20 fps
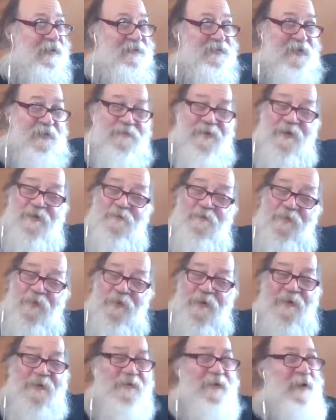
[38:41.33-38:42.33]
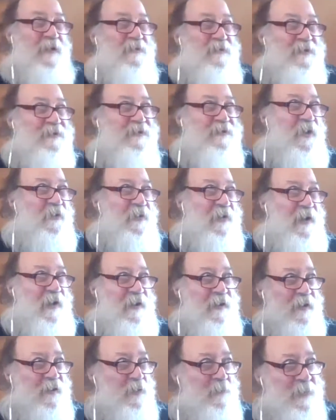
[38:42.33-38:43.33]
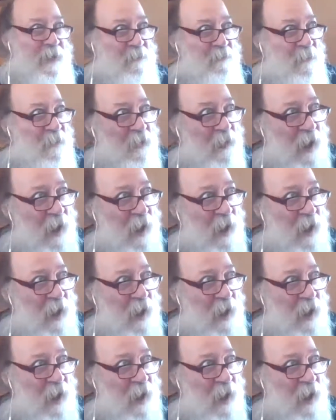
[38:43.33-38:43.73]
So just just going a little bit more